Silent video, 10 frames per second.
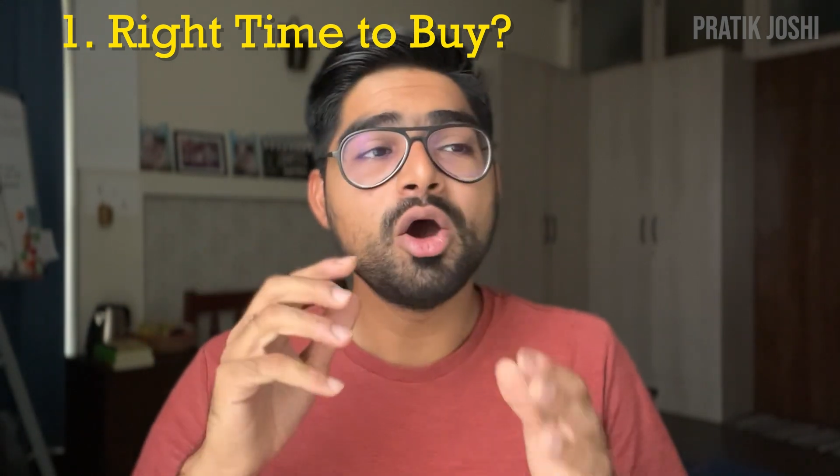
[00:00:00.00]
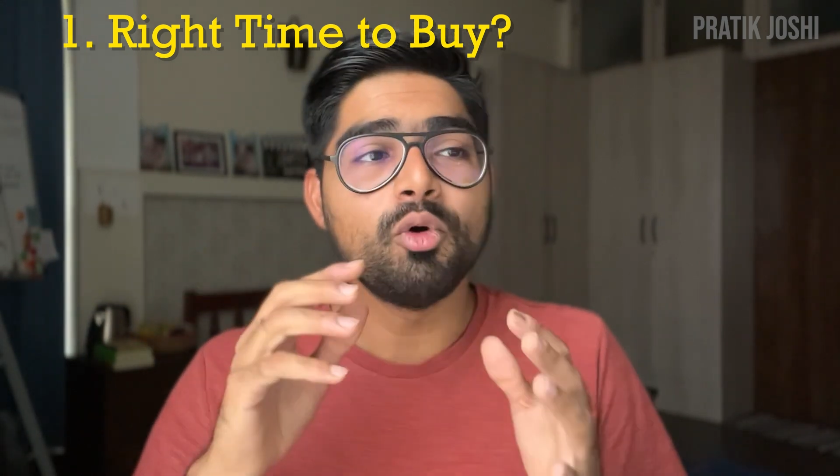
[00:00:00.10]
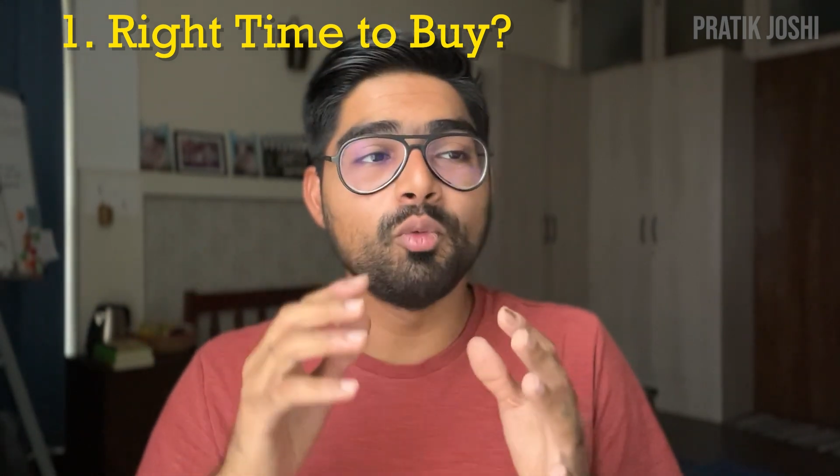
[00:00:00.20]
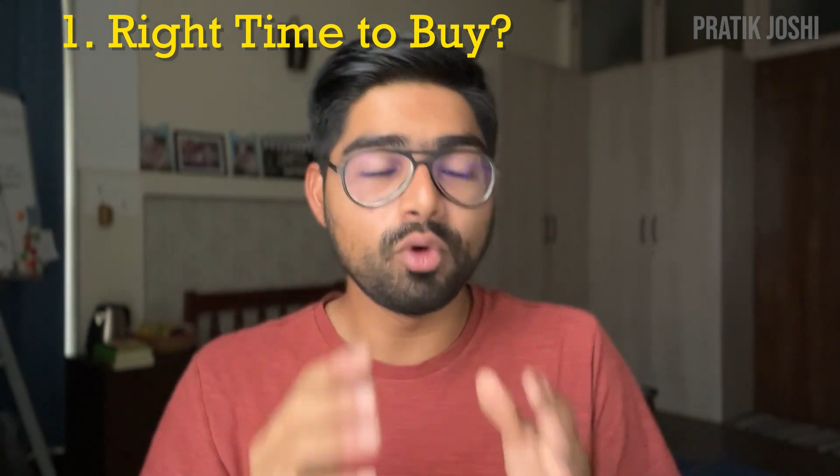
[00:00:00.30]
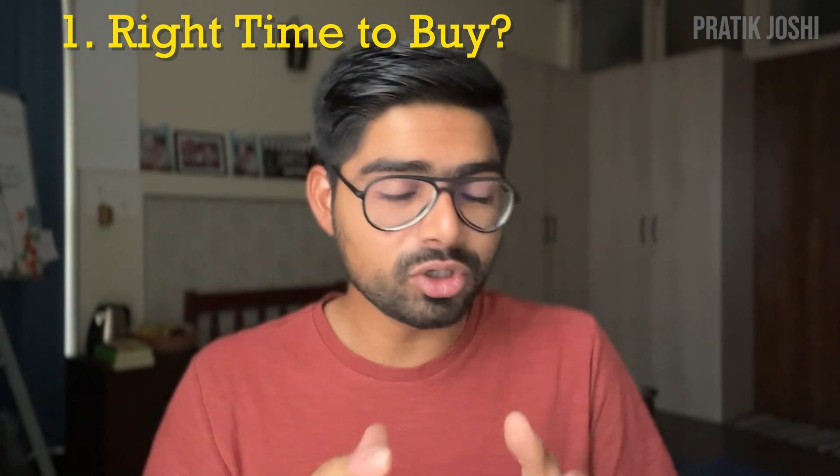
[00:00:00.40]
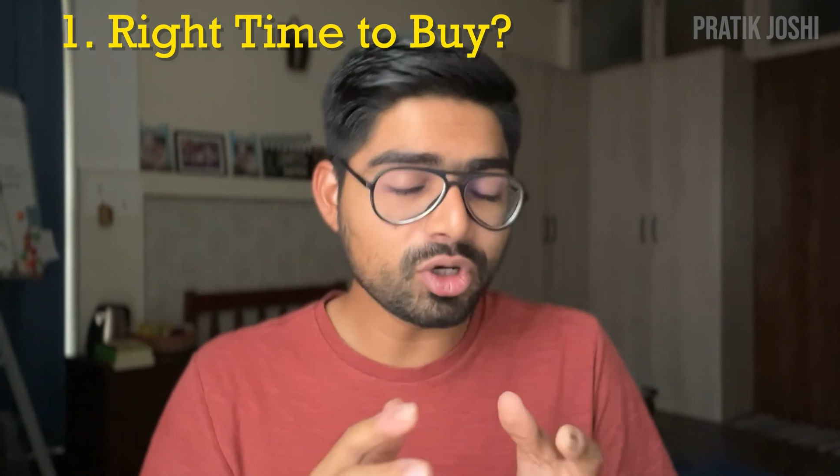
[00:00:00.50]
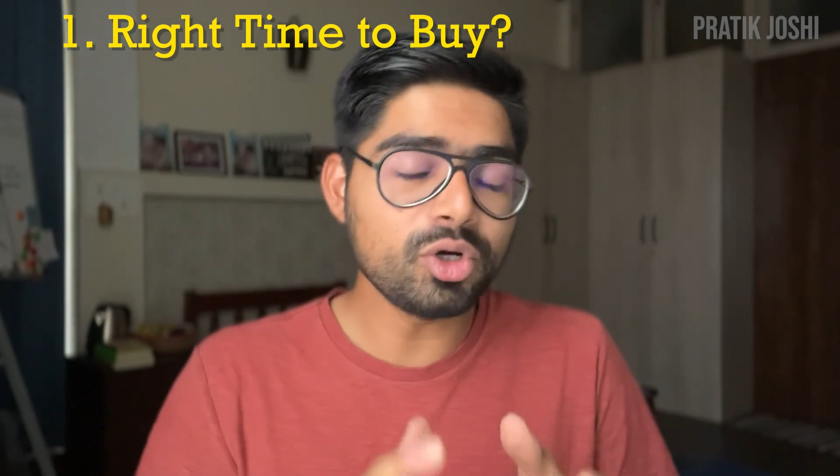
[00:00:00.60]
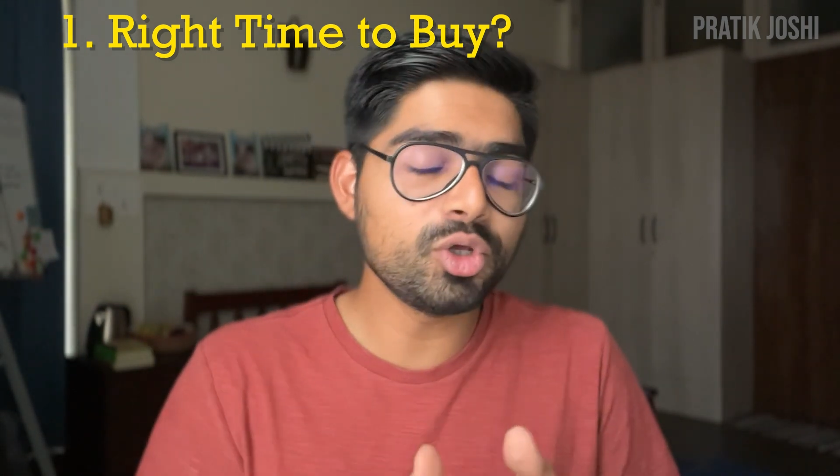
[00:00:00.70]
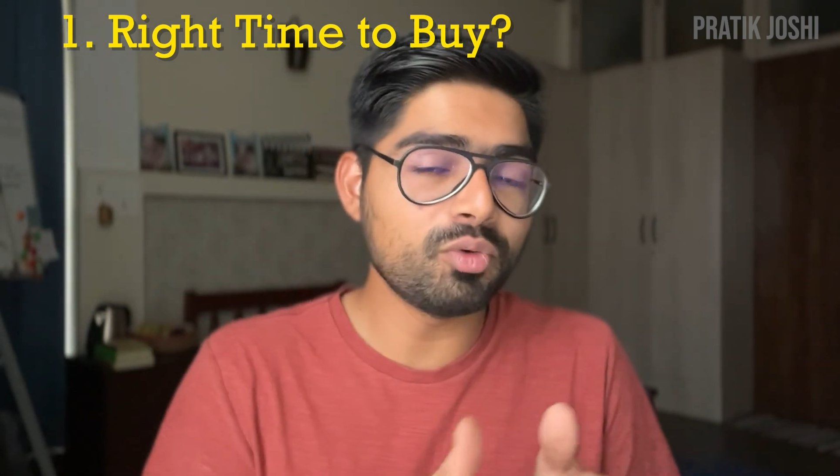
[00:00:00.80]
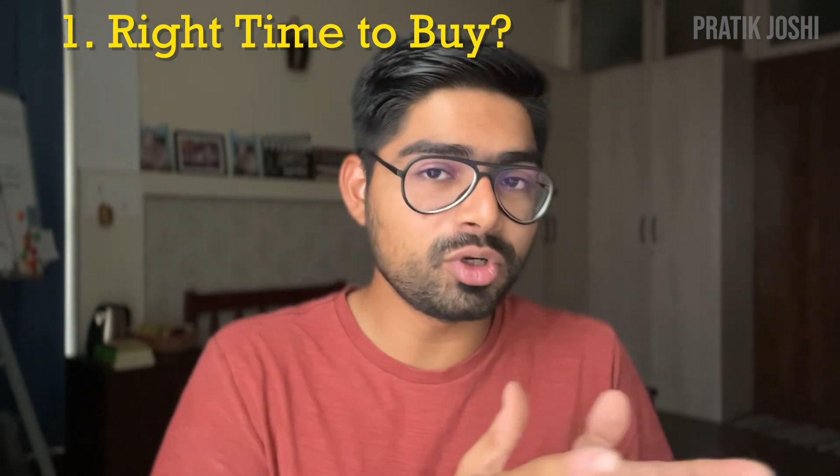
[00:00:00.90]
what all
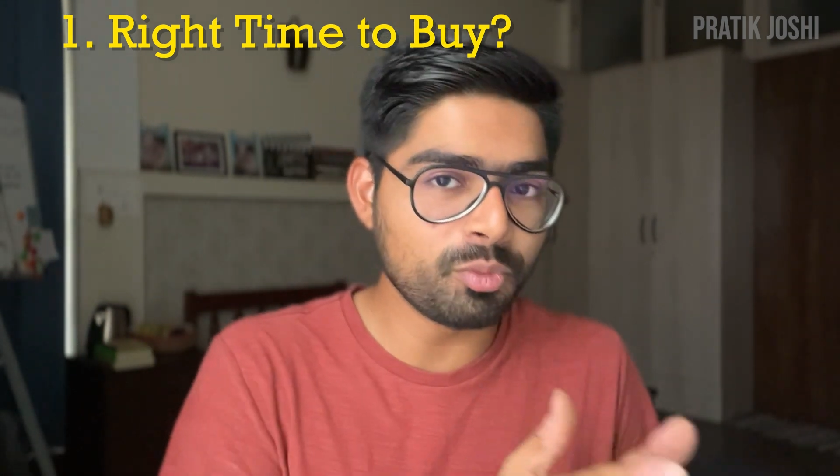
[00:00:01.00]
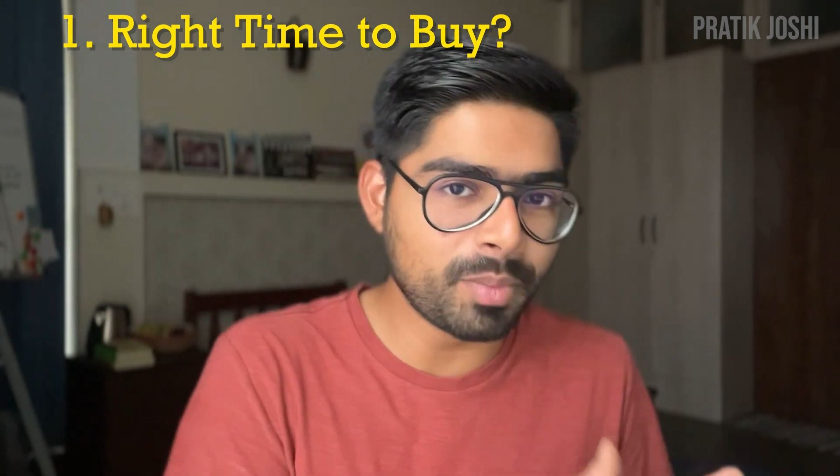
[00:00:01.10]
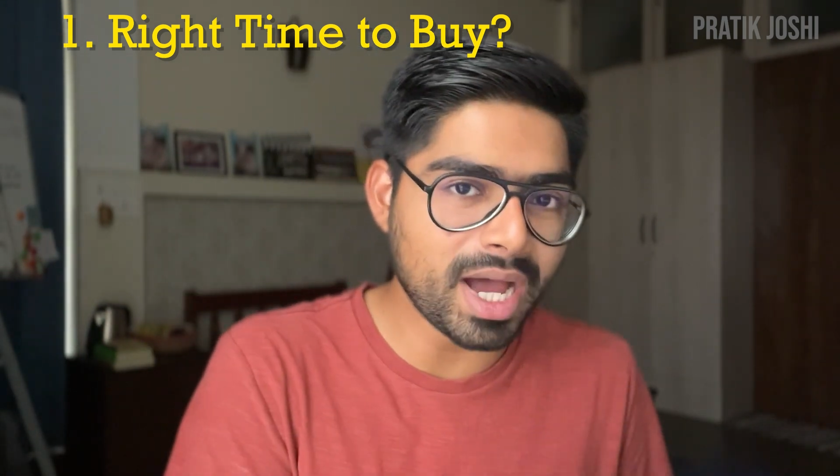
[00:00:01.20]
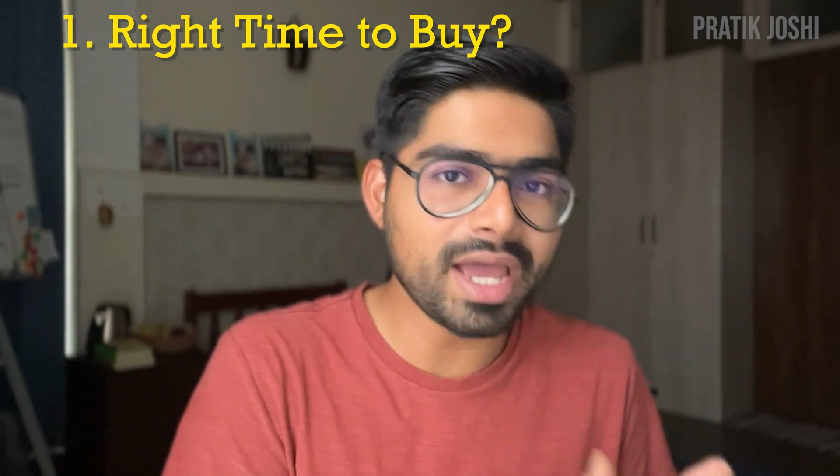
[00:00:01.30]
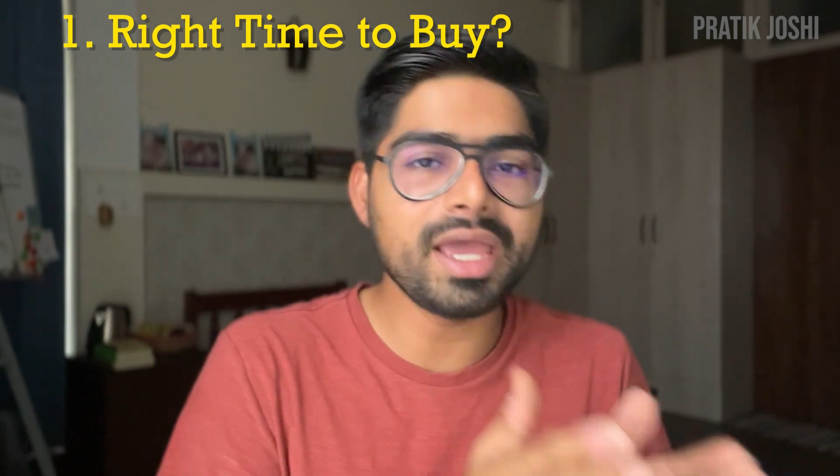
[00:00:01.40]
do you want to buy